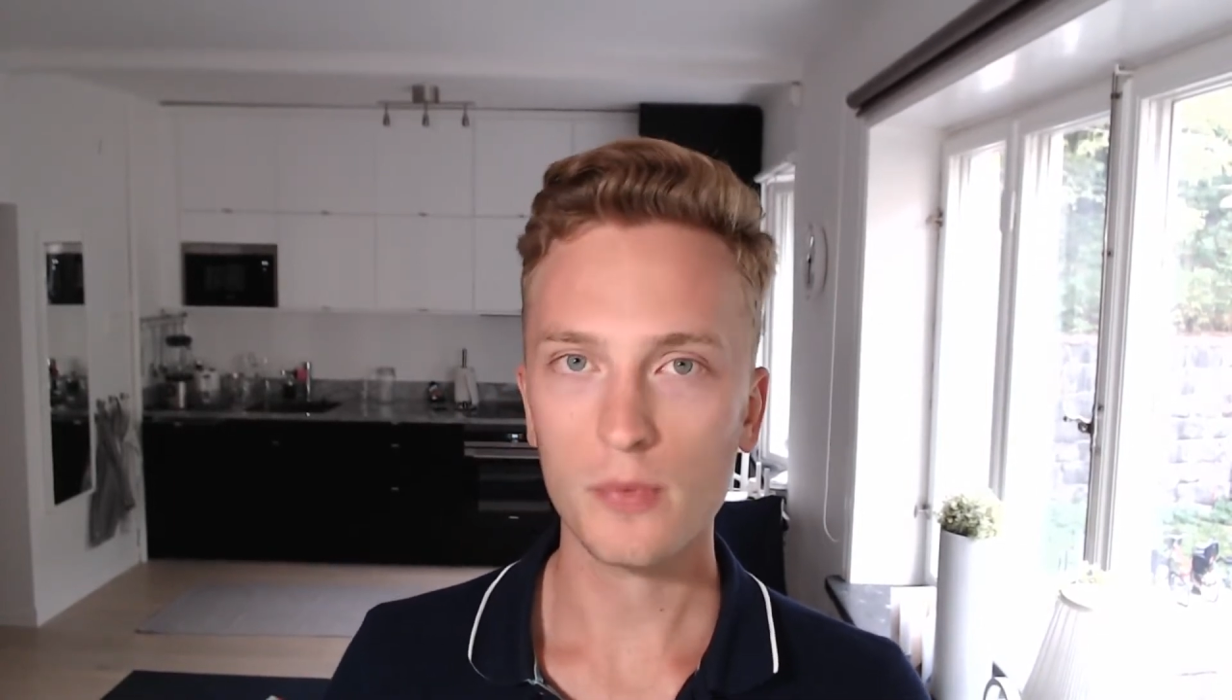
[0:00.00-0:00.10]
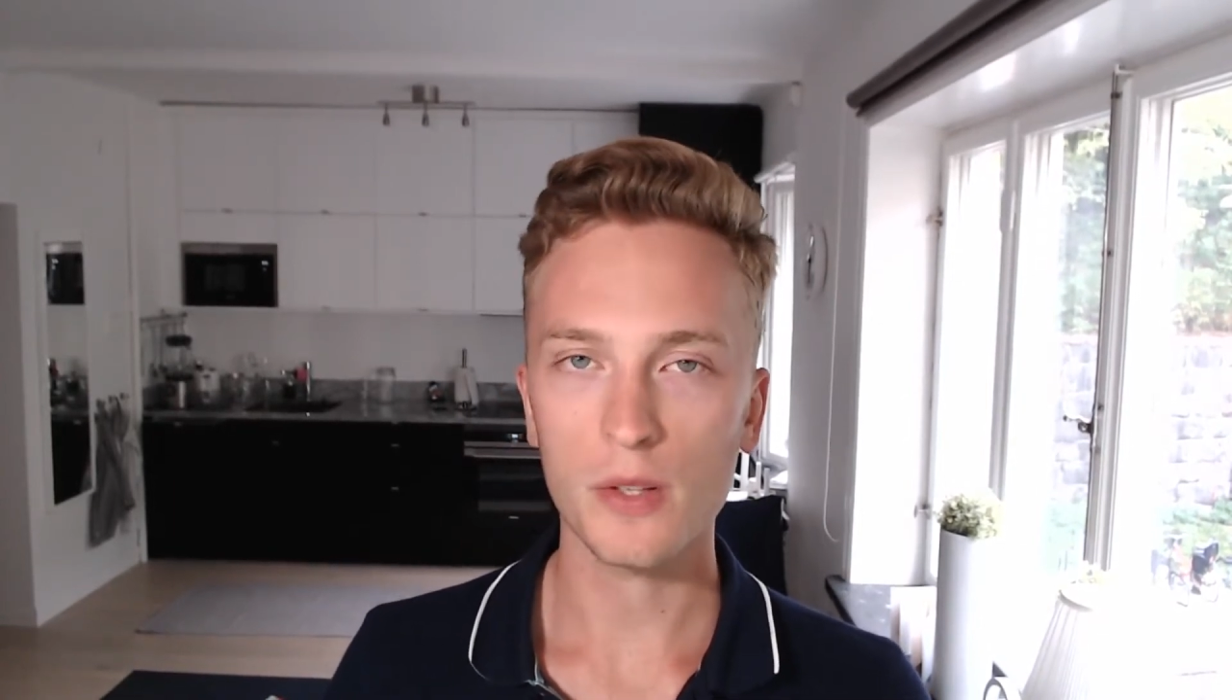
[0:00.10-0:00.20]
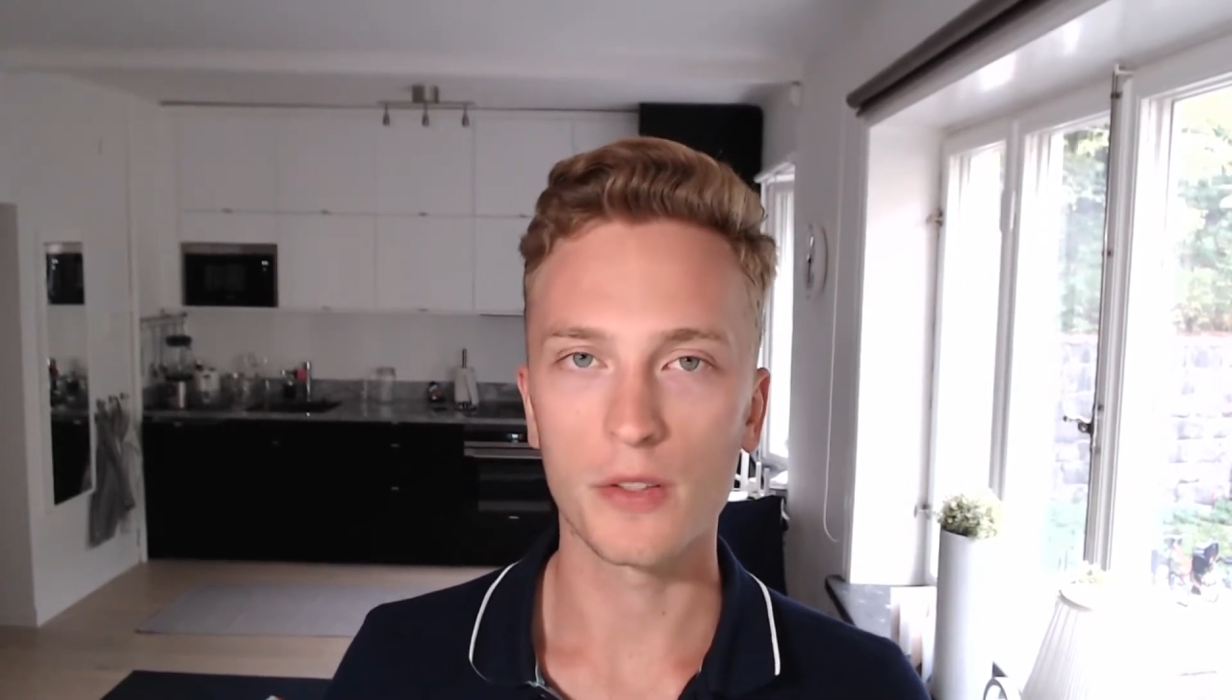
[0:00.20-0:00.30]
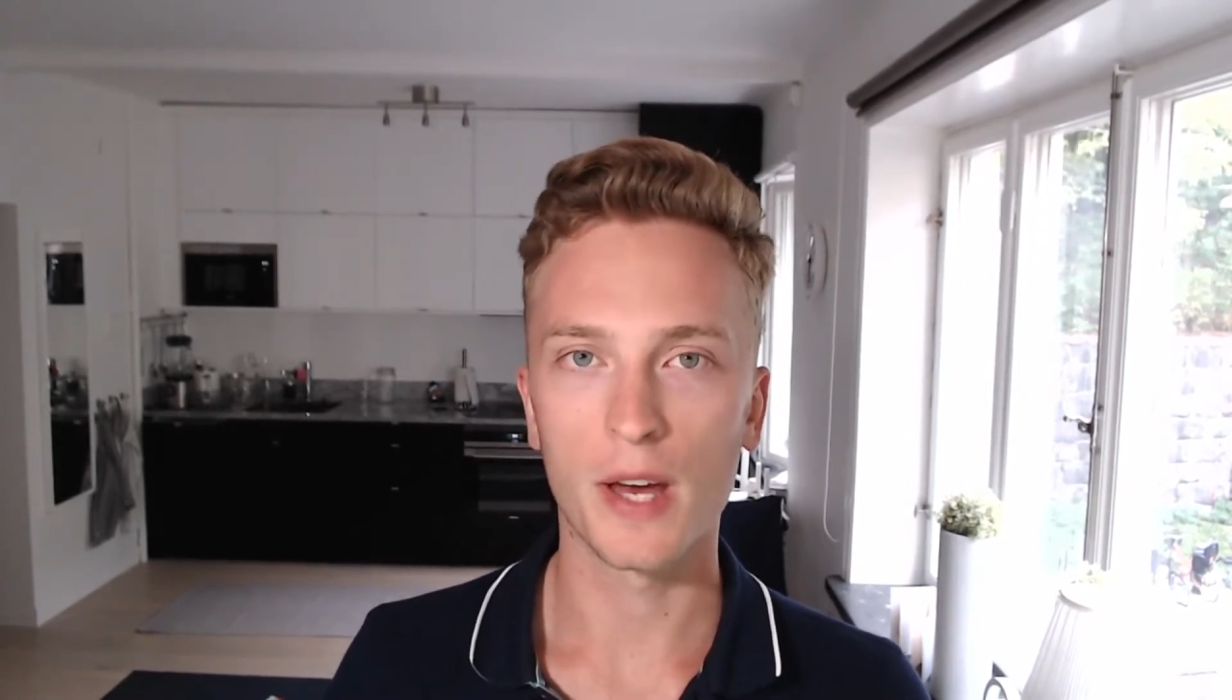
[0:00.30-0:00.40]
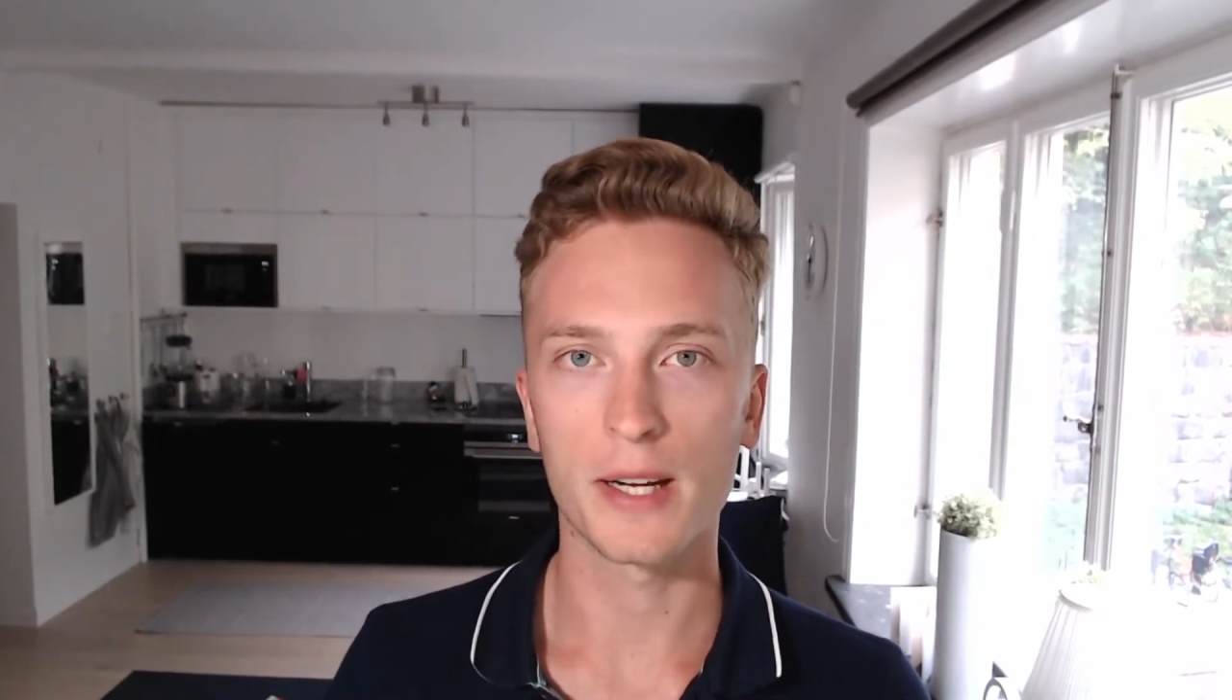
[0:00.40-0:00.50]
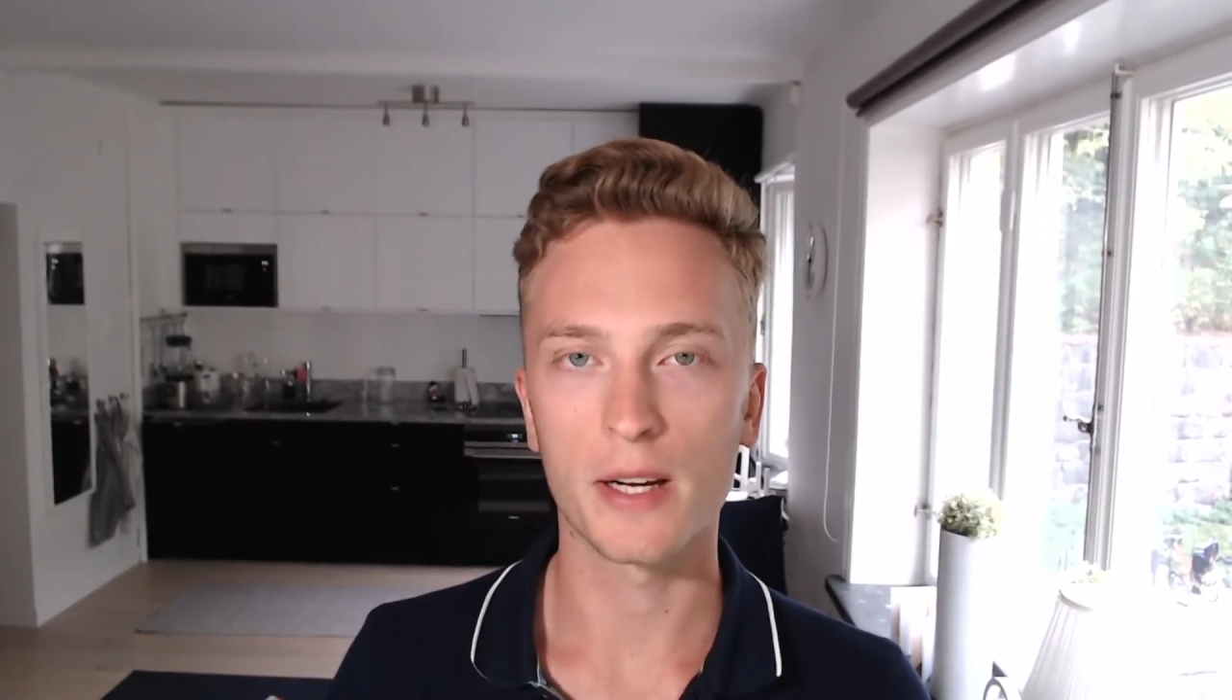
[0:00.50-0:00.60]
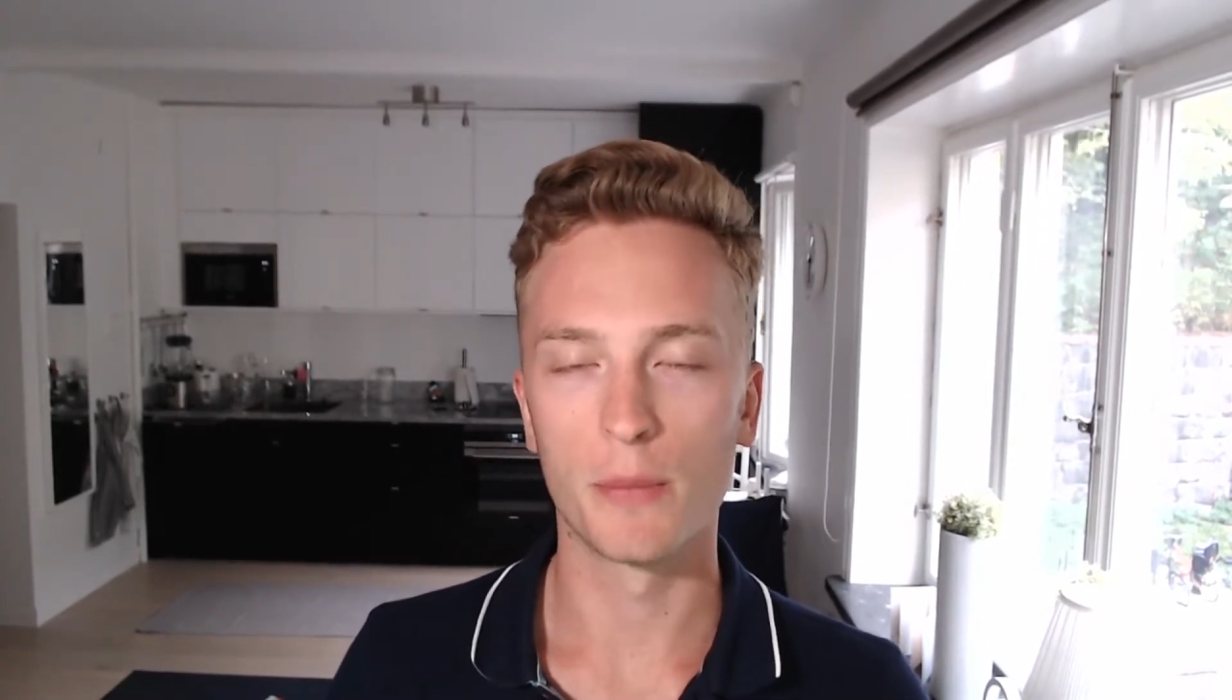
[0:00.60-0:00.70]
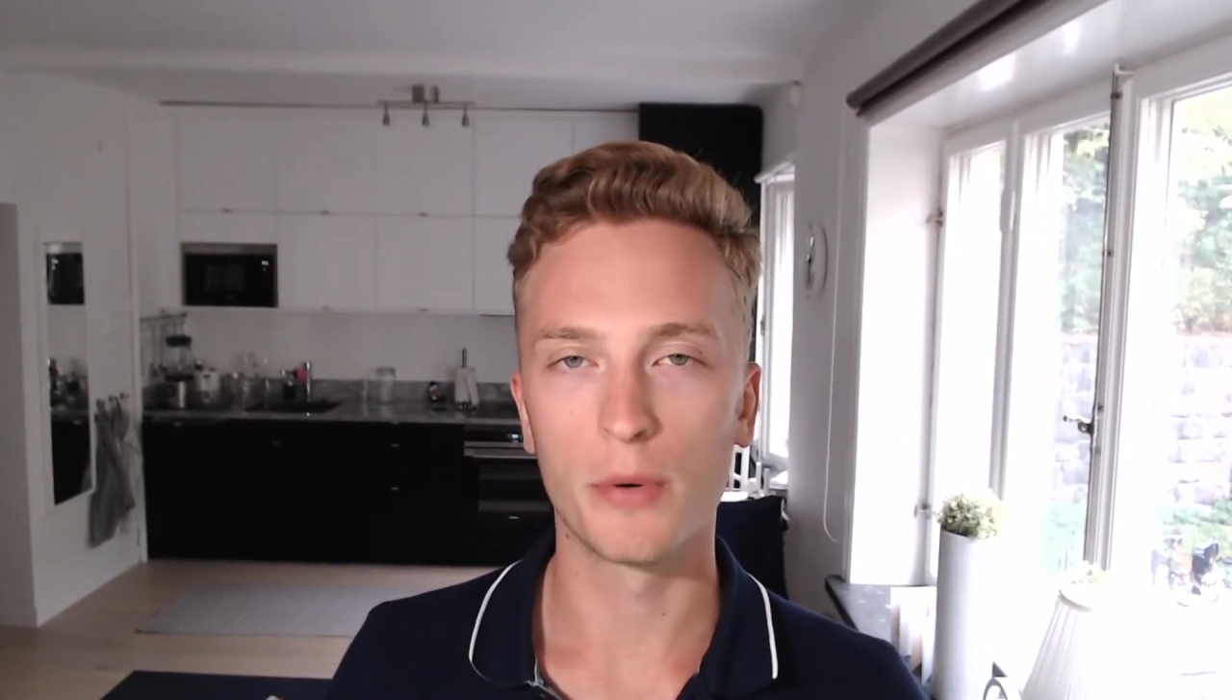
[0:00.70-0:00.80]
that can